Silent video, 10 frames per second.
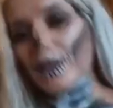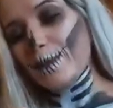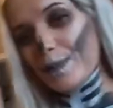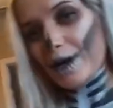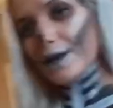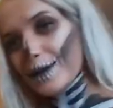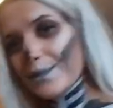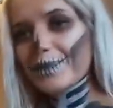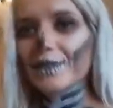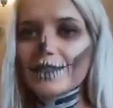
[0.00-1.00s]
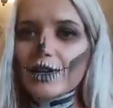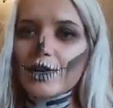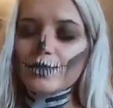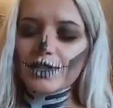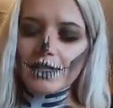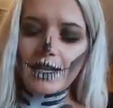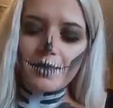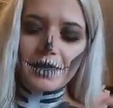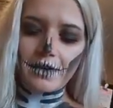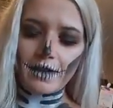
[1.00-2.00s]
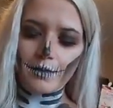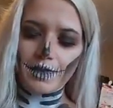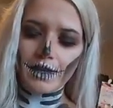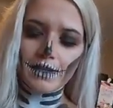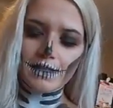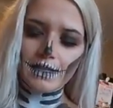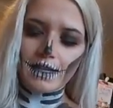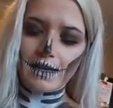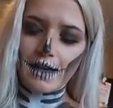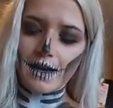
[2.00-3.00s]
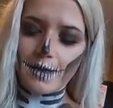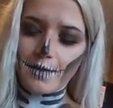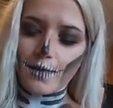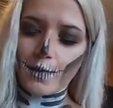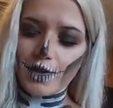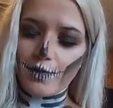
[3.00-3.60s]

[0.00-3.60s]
the bottom. So just kind of play around with it and see what you